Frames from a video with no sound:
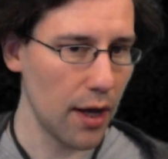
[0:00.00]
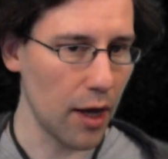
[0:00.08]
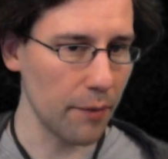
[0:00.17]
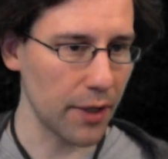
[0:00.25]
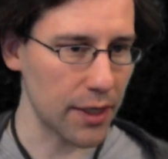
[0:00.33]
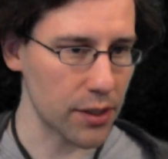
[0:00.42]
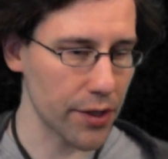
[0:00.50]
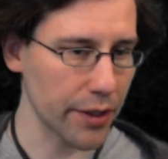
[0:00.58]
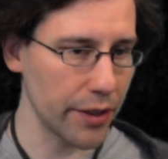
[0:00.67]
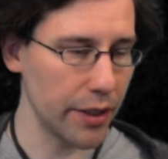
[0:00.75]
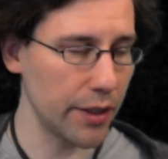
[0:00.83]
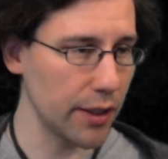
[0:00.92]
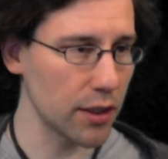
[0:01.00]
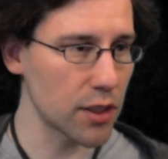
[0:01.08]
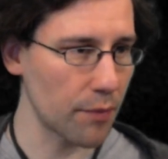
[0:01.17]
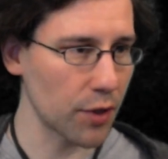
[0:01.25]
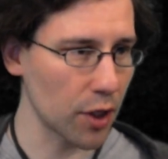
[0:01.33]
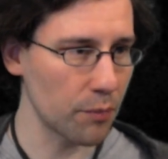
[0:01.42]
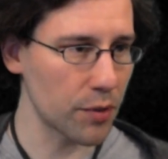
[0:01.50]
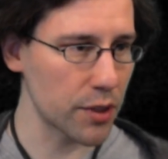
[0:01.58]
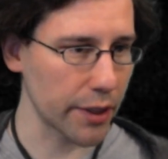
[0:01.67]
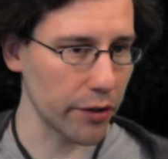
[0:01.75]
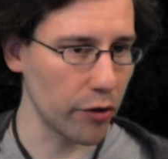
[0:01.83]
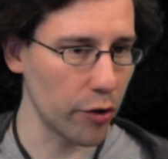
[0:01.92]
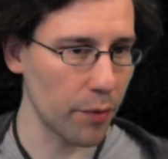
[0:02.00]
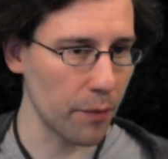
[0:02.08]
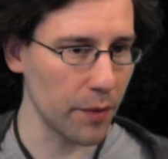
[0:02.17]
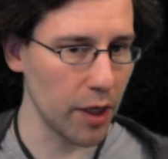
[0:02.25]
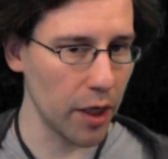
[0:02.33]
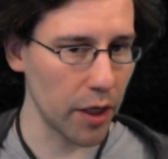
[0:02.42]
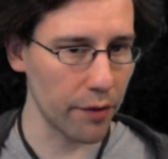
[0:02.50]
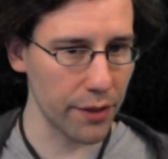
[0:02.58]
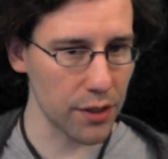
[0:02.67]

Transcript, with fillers: I'm less likely to need something in particular to put me here.